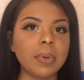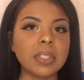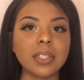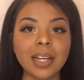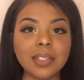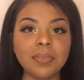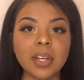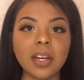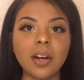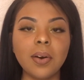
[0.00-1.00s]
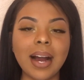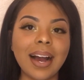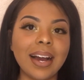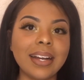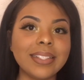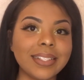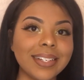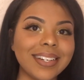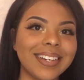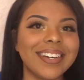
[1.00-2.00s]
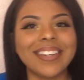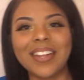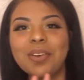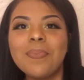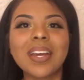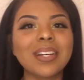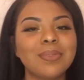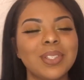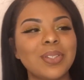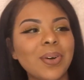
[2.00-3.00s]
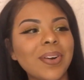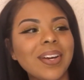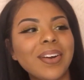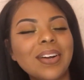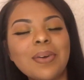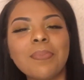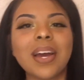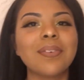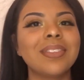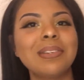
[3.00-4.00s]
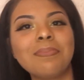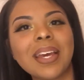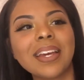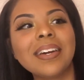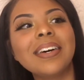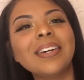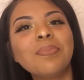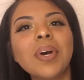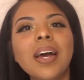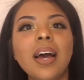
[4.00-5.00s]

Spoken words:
In today's video, I did another makeup tutorial. I'm back with the makeup.